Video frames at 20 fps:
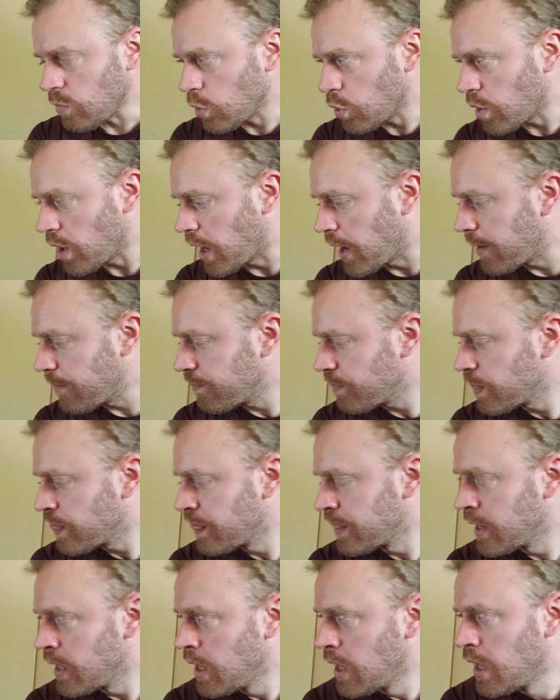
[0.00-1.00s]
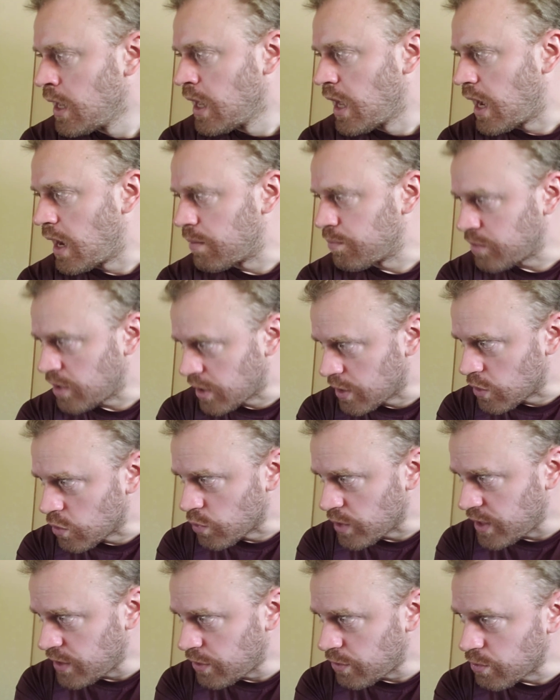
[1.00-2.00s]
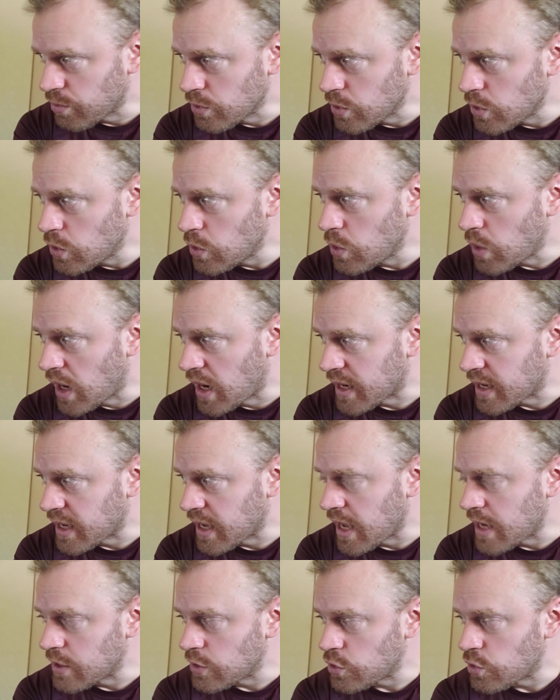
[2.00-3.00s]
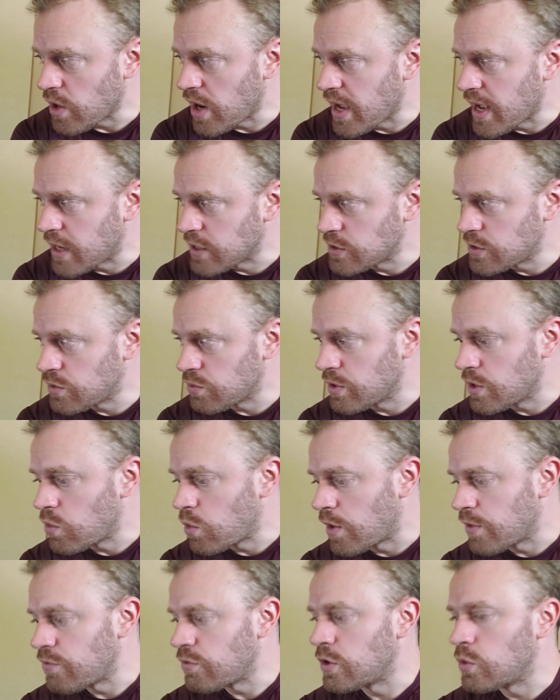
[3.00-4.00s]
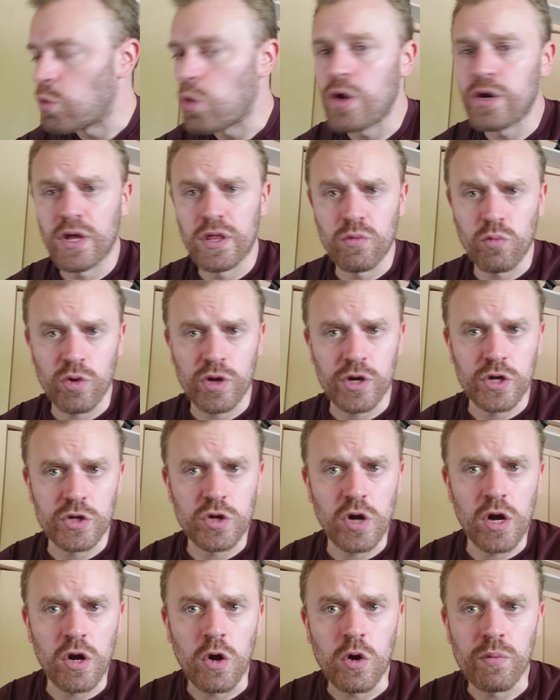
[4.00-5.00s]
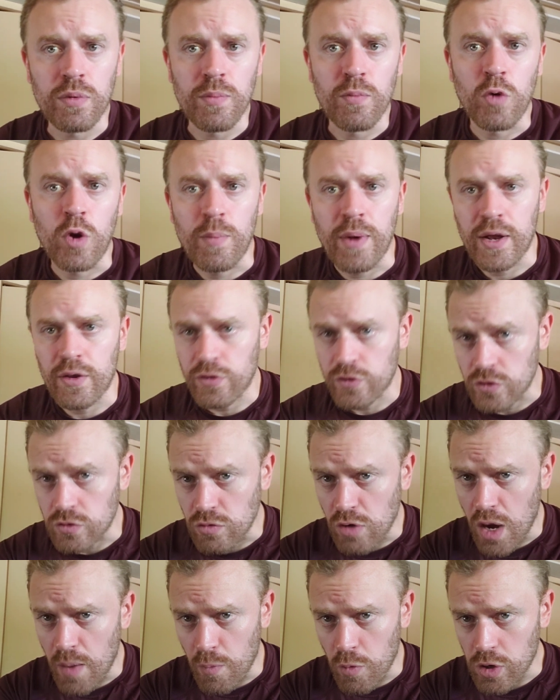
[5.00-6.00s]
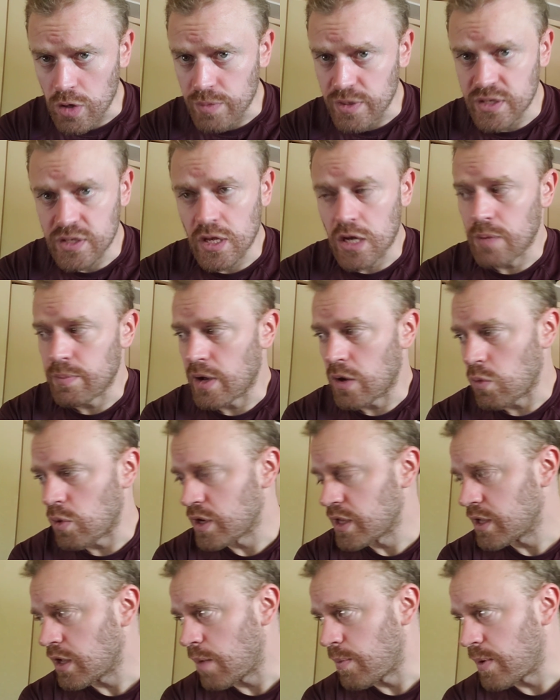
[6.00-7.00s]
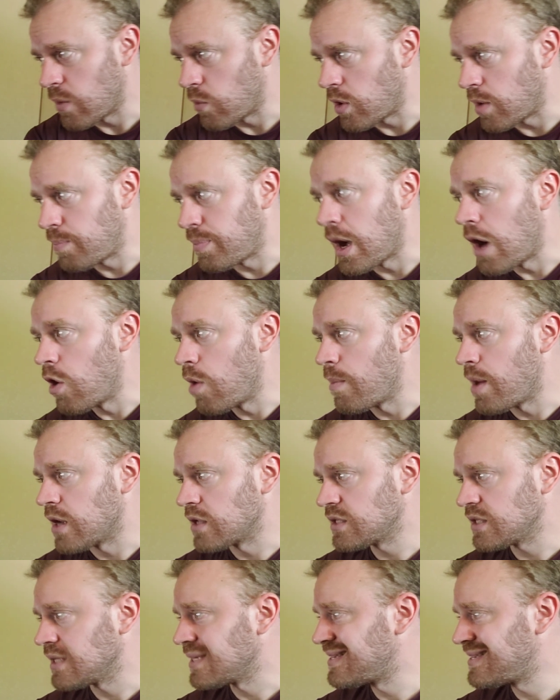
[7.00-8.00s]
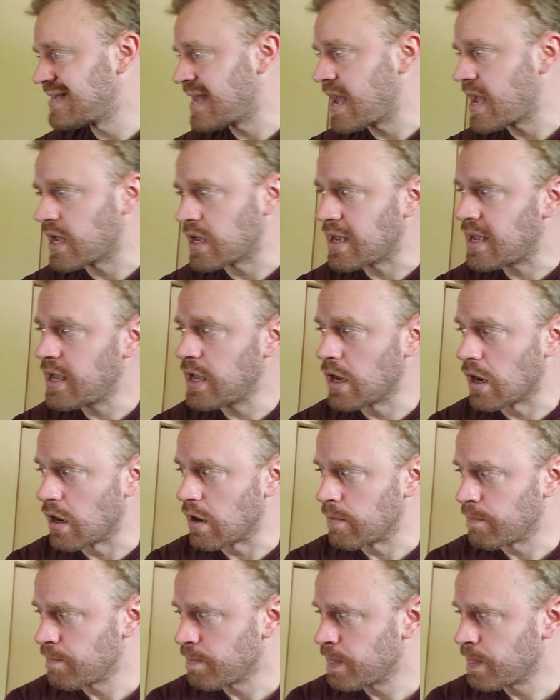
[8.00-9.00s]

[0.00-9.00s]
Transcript: Okay, I'm going to read through again Triads 3.1.31, and then we're going to talk a little bit more about it. There's a lot more to be said about what Palamas is saying here.